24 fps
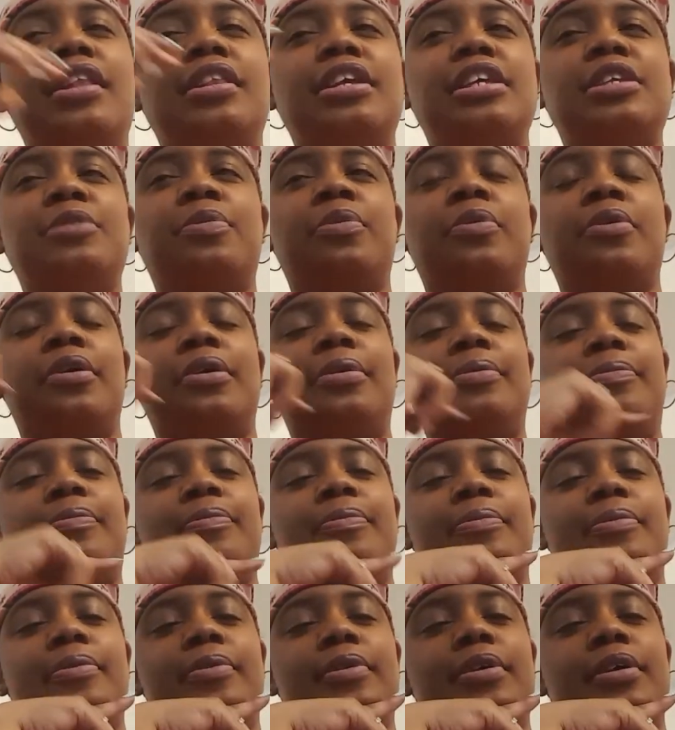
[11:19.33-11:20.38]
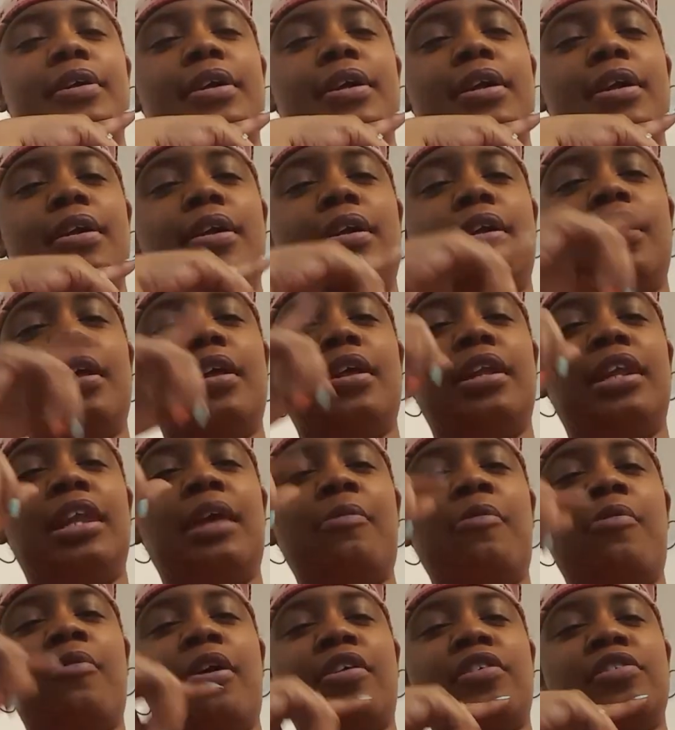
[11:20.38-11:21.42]
This boy,
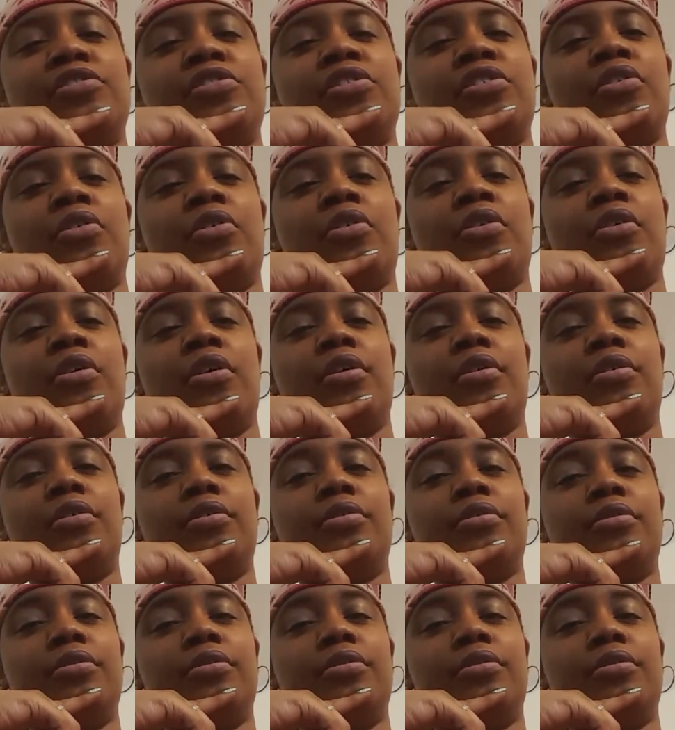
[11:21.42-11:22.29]
let me walk you to your car.